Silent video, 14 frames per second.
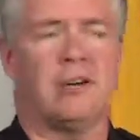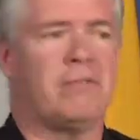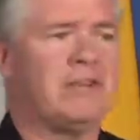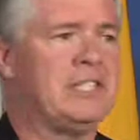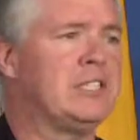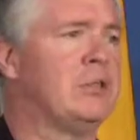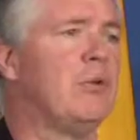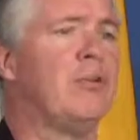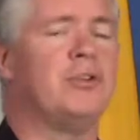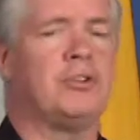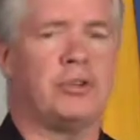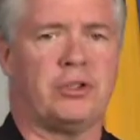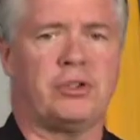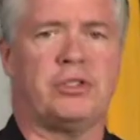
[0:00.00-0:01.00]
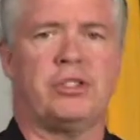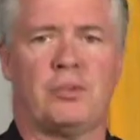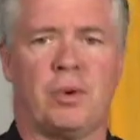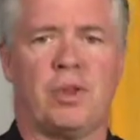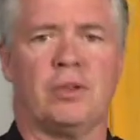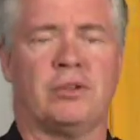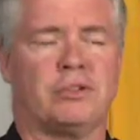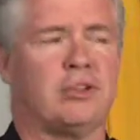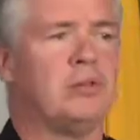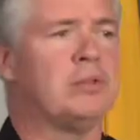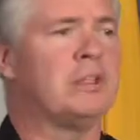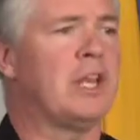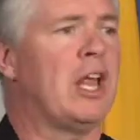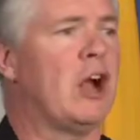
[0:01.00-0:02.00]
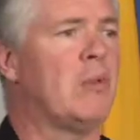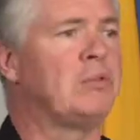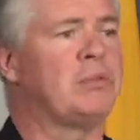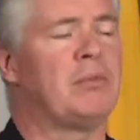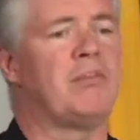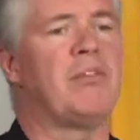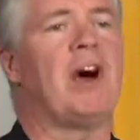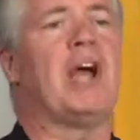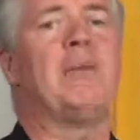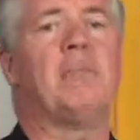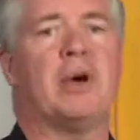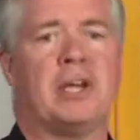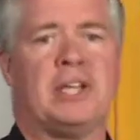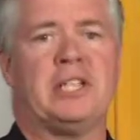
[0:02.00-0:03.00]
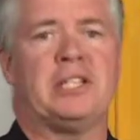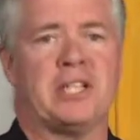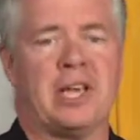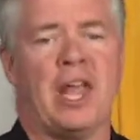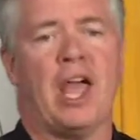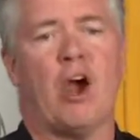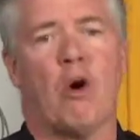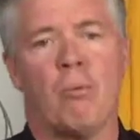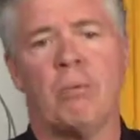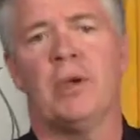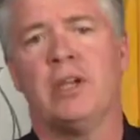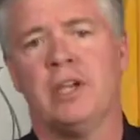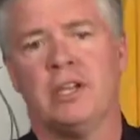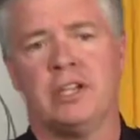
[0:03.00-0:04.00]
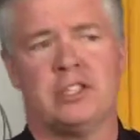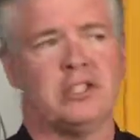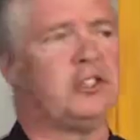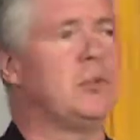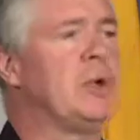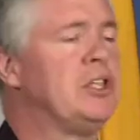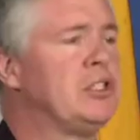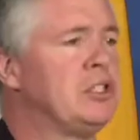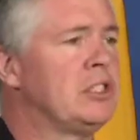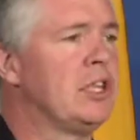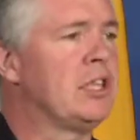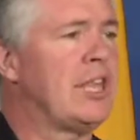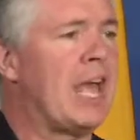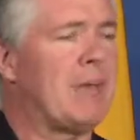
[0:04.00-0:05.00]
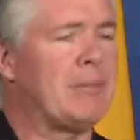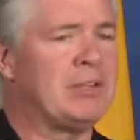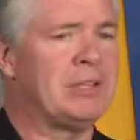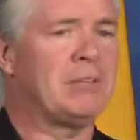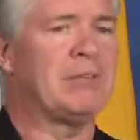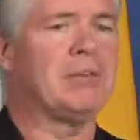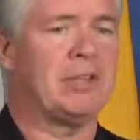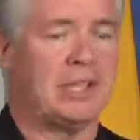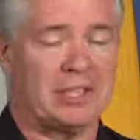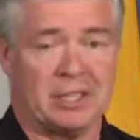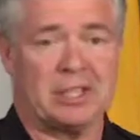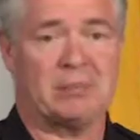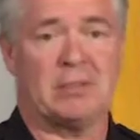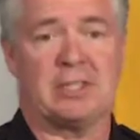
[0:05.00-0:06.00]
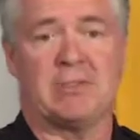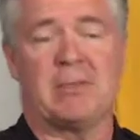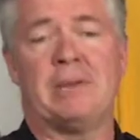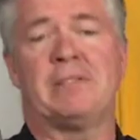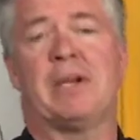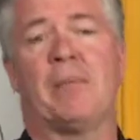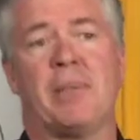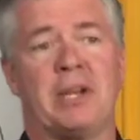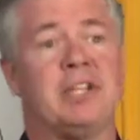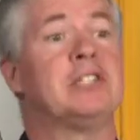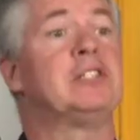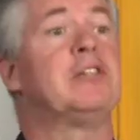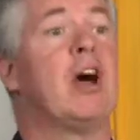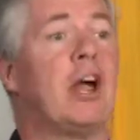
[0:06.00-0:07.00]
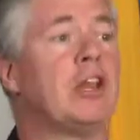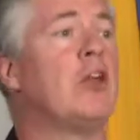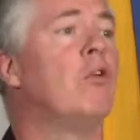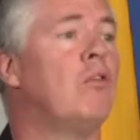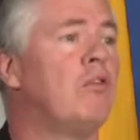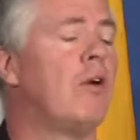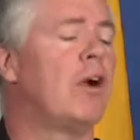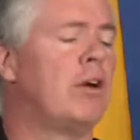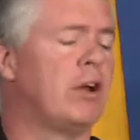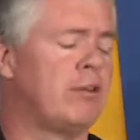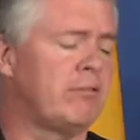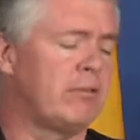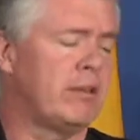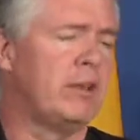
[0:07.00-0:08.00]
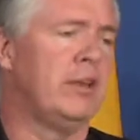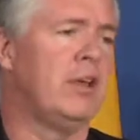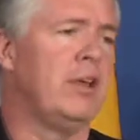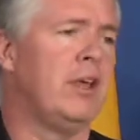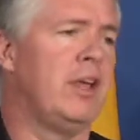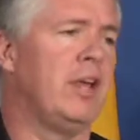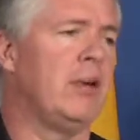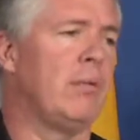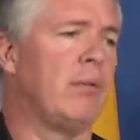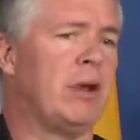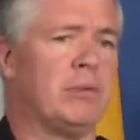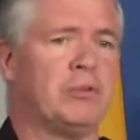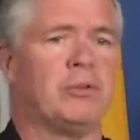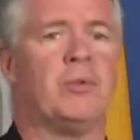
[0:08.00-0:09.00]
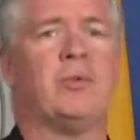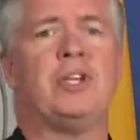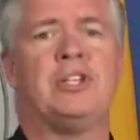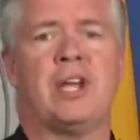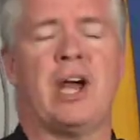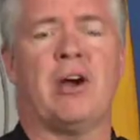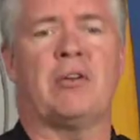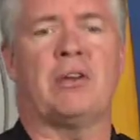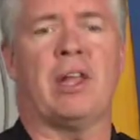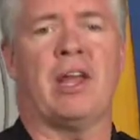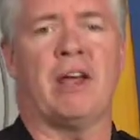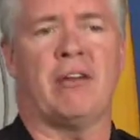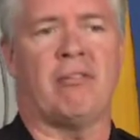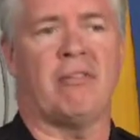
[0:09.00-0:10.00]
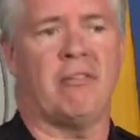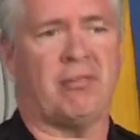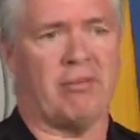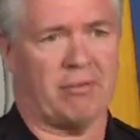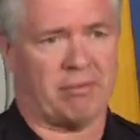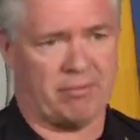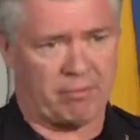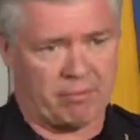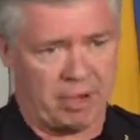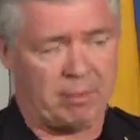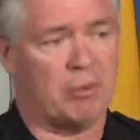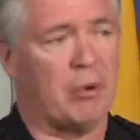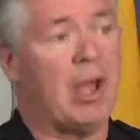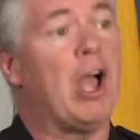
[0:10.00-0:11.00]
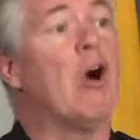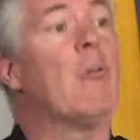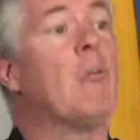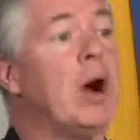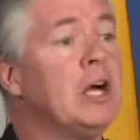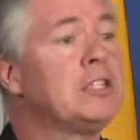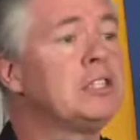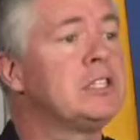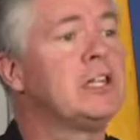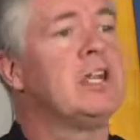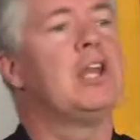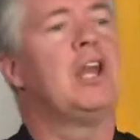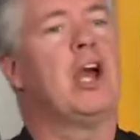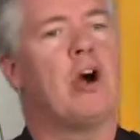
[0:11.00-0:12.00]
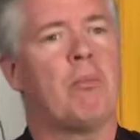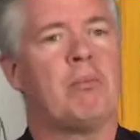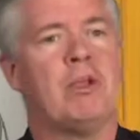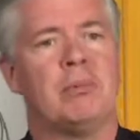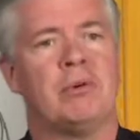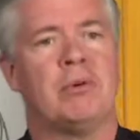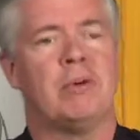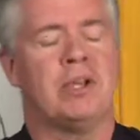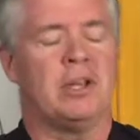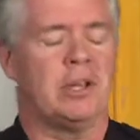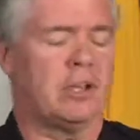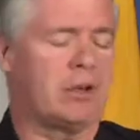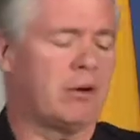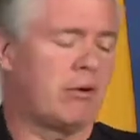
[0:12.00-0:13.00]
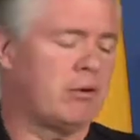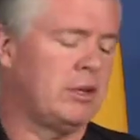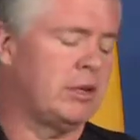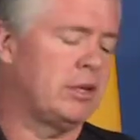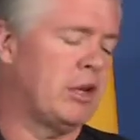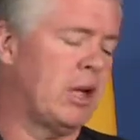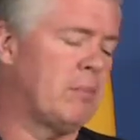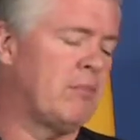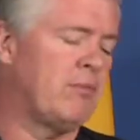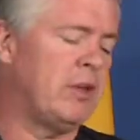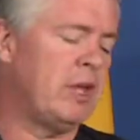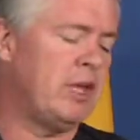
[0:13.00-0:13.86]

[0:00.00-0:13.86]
Faith Lutheran Church is one of those groups that helps provide monies that help in situations like that, but sometimes that money does not go far enough. And we're able to reach out to have people help us, help people in a time